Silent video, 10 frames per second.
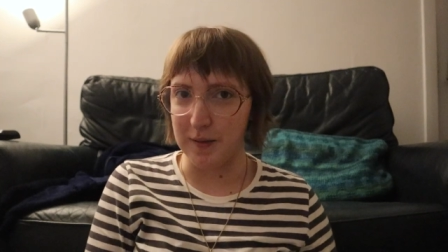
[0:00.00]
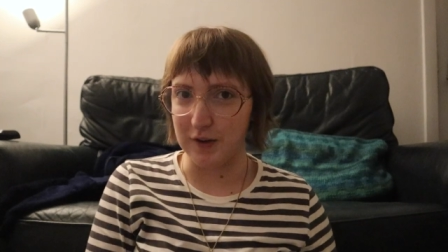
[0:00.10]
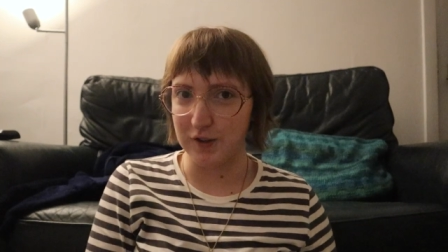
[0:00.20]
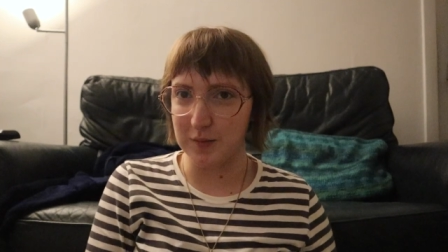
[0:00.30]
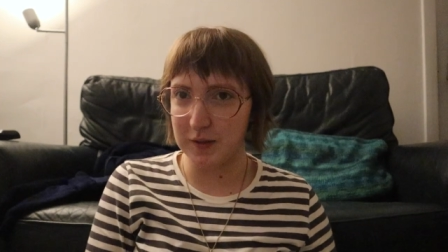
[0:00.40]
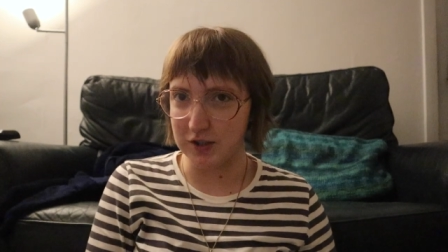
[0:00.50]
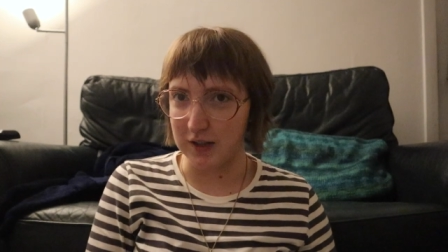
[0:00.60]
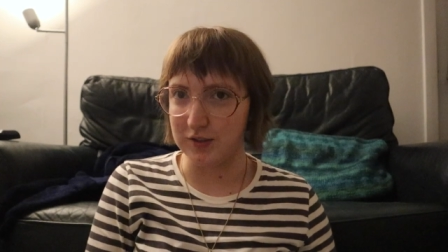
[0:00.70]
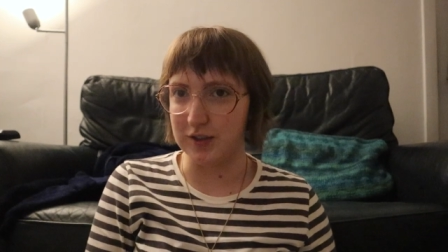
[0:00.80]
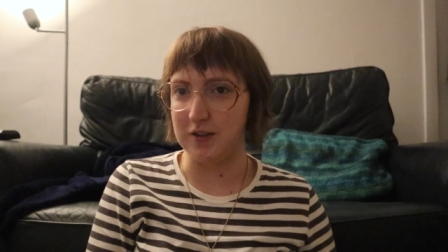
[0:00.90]
I looked at my
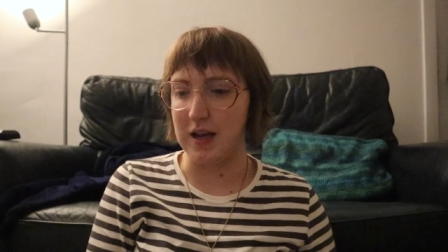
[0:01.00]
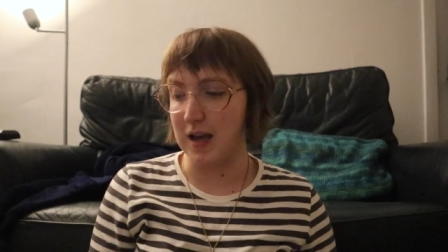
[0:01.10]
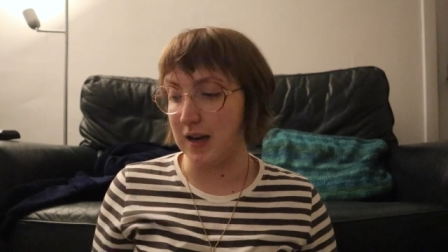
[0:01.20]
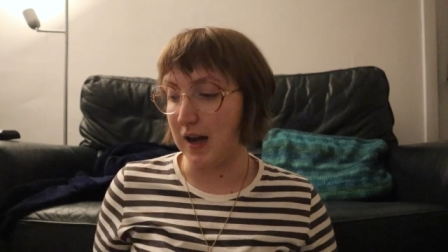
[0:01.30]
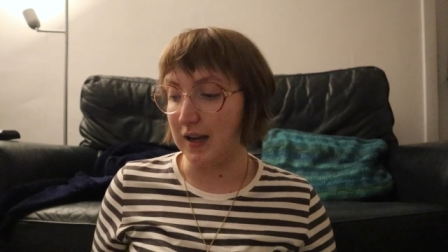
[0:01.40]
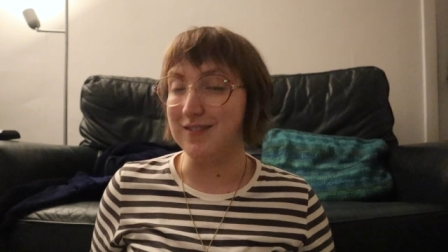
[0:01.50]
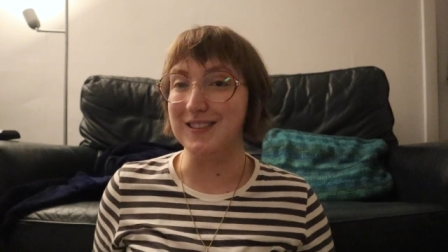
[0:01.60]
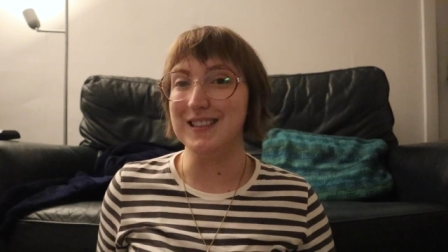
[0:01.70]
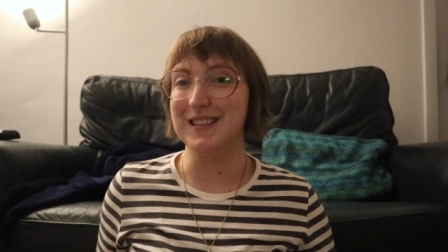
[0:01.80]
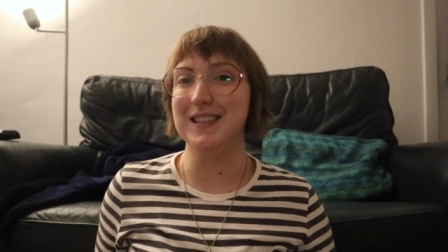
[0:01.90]
shelves the other day and I
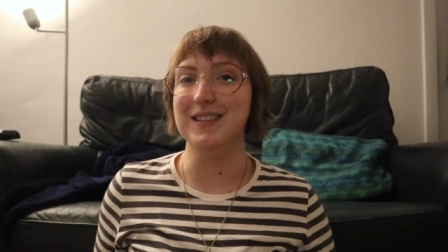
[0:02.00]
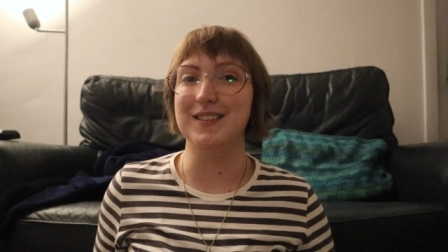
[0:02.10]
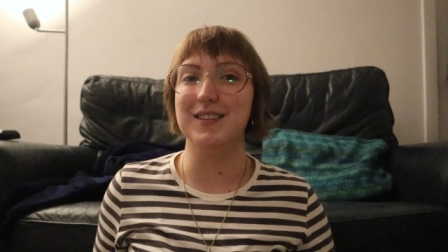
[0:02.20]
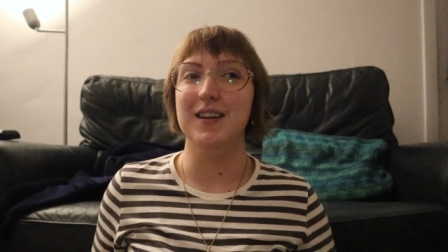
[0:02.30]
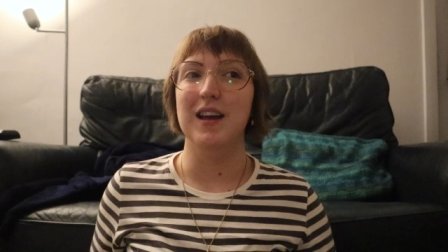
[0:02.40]
realised